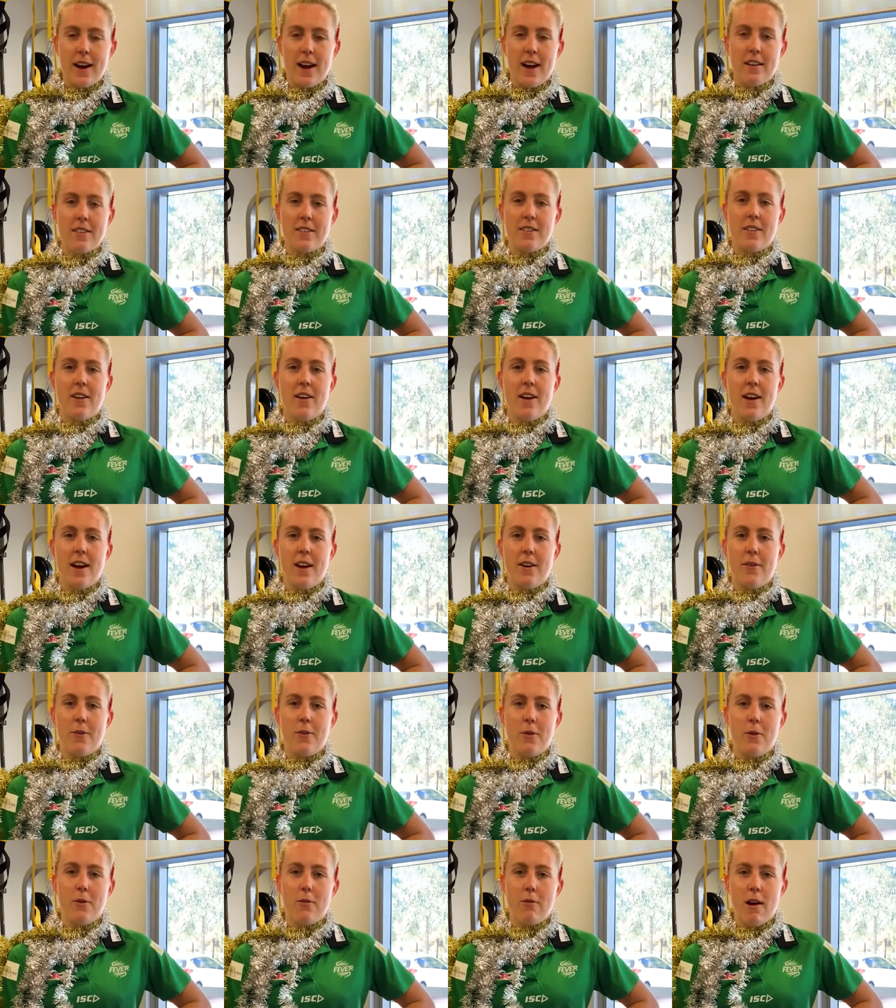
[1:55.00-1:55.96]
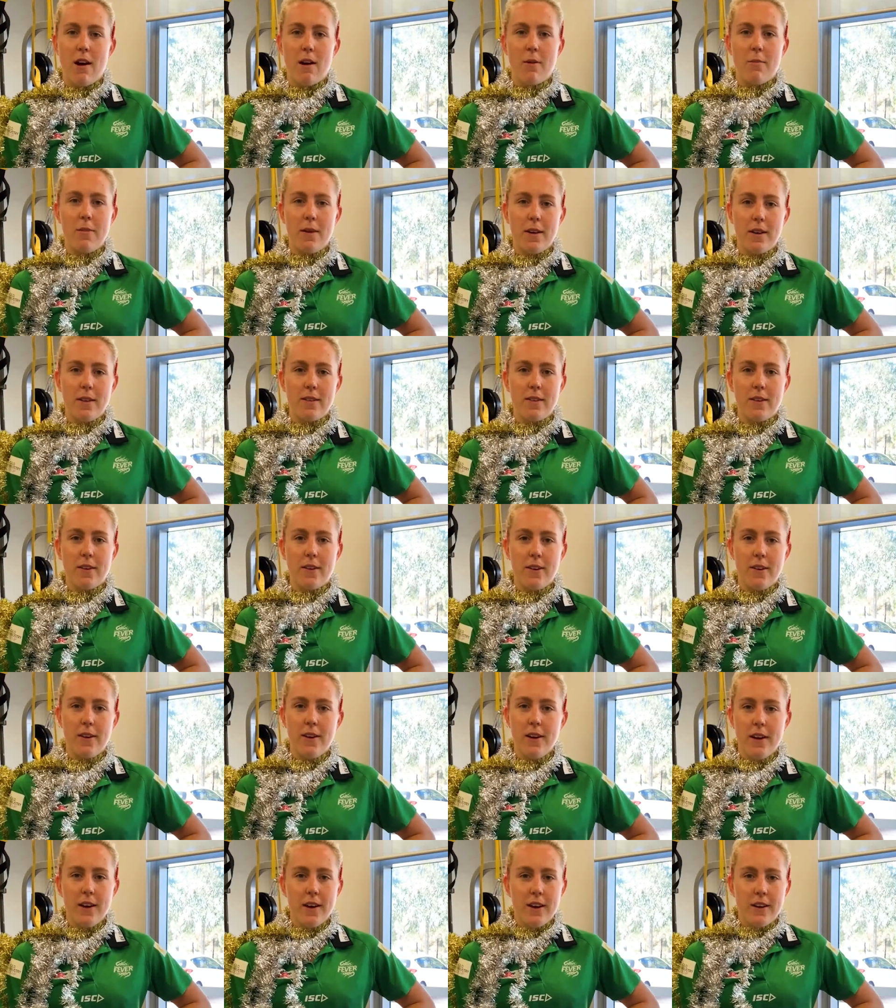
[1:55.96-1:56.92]
outside or rugby, so
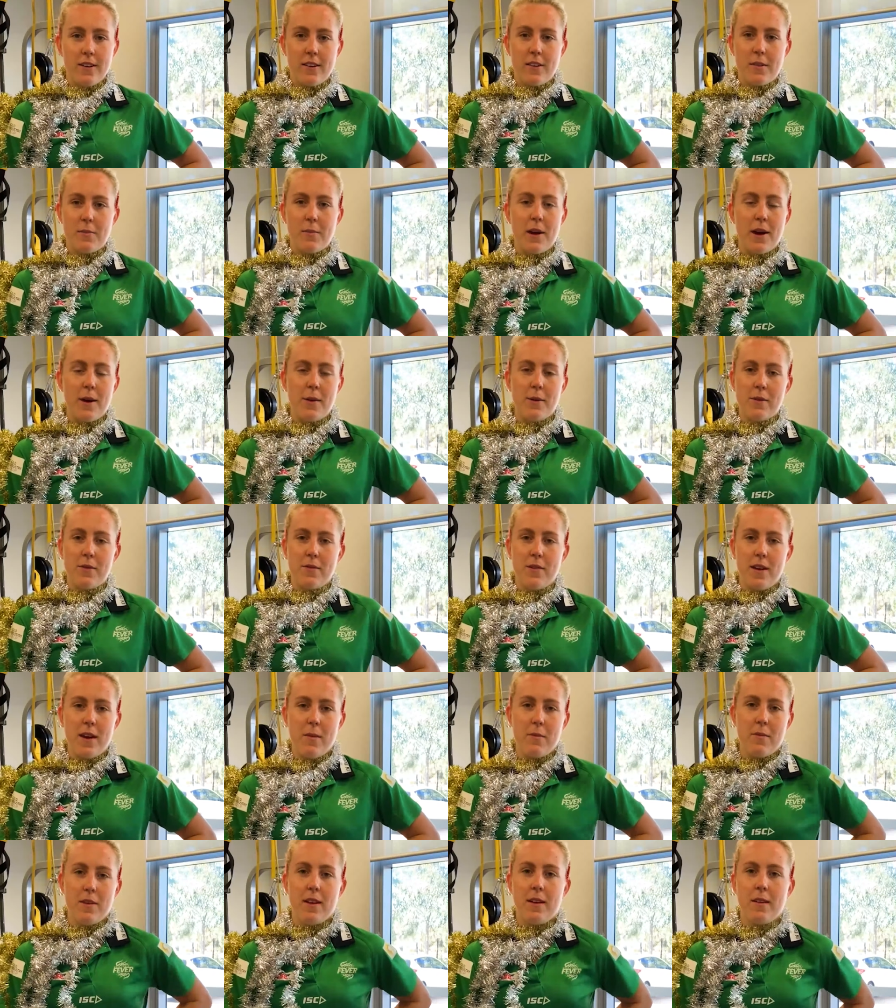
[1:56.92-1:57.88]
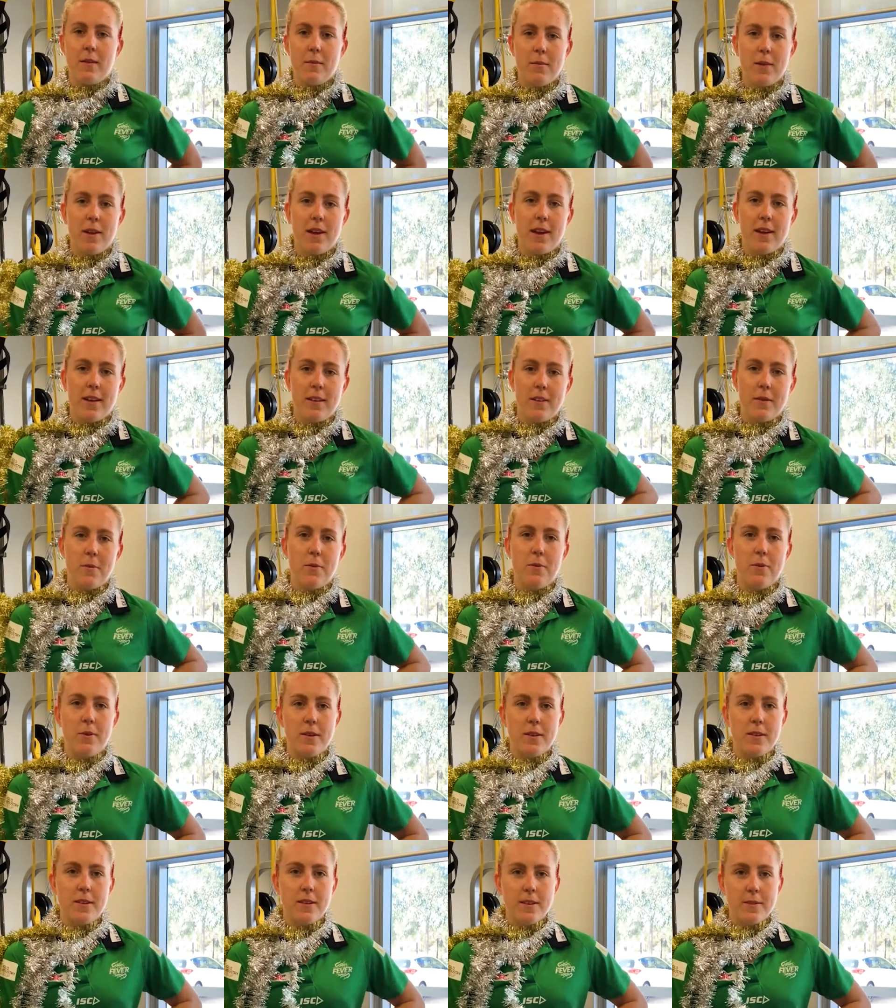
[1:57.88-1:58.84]
just playing with family and playing
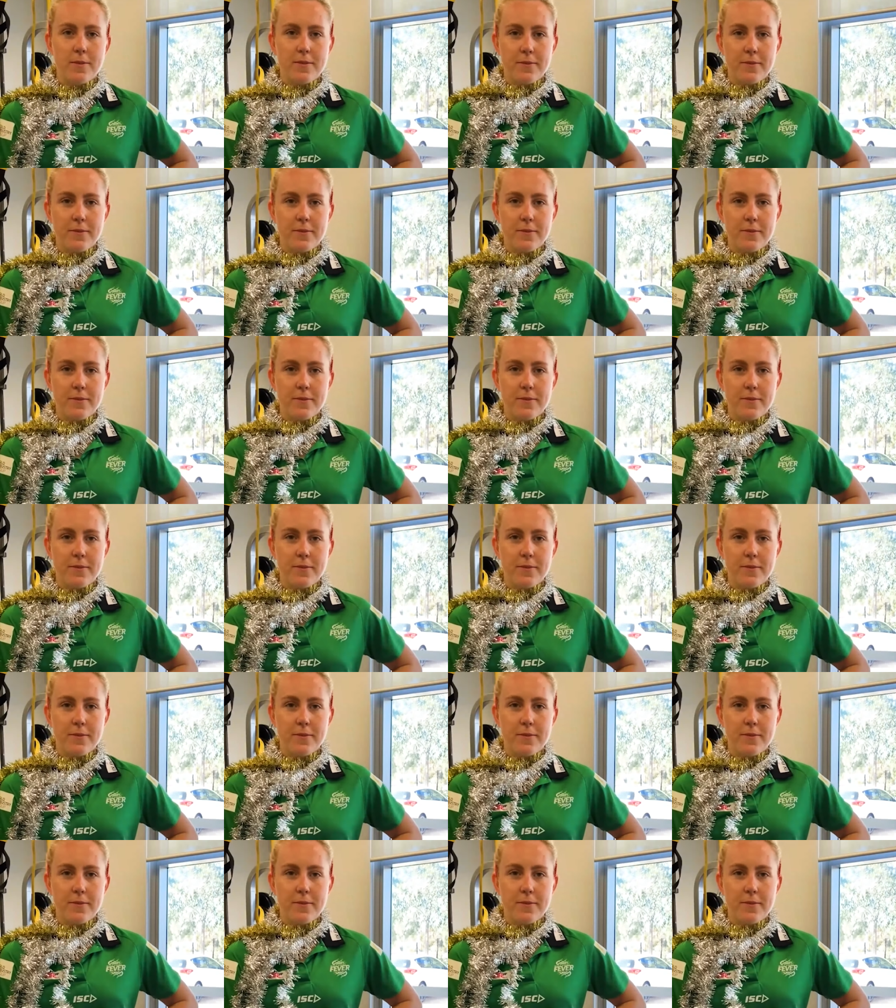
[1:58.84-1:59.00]
sports.